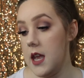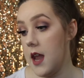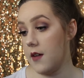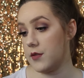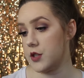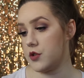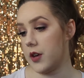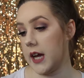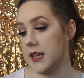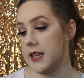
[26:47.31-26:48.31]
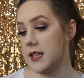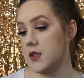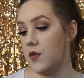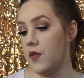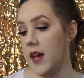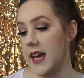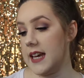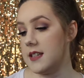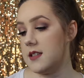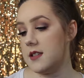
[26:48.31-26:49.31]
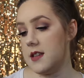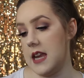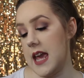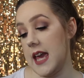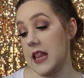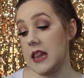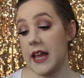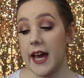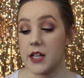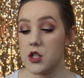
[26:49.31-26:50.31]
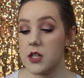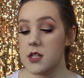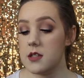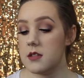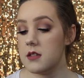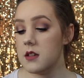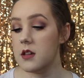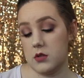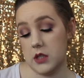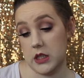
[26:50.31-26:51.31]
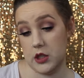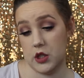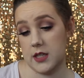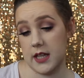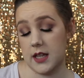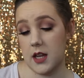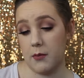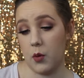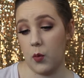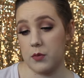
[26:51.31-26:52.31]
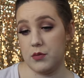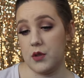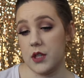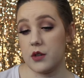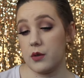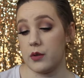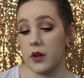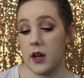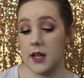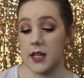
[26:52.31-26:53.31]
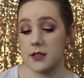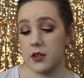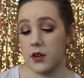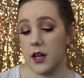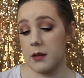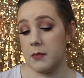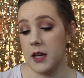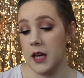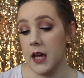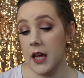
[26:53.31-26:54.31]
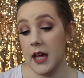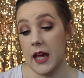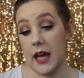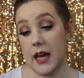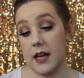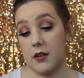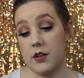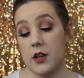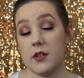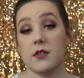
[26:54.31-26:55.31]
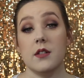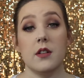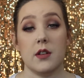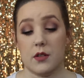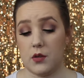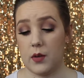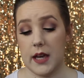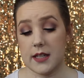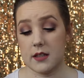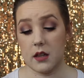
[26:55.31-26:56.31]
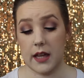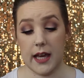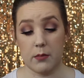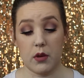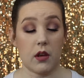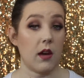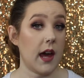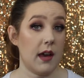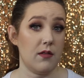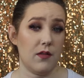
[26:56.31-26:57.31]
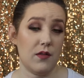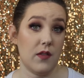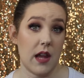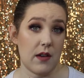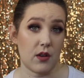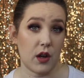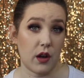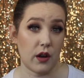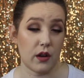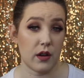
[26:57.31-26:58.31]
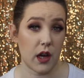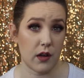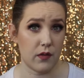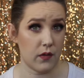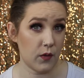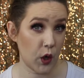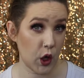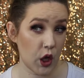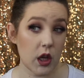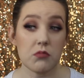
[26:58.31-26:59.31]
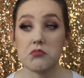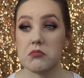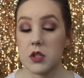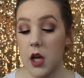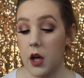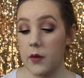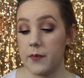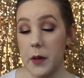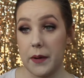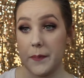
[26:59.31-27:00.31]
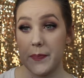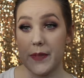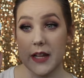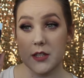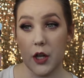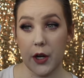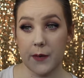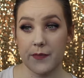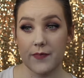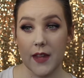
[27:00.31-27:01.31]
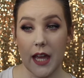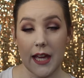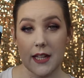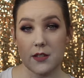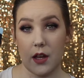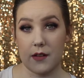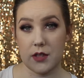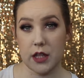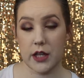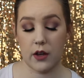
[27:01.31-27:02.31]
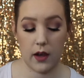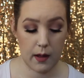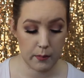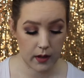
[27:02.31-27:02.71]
never tried these Vegas Nay lashes. She's like the #1 beauty guru on Instagram. I don't know. Grand Glamour, I've never heard of her, so I mean, that's her. I guess I'll have to look her up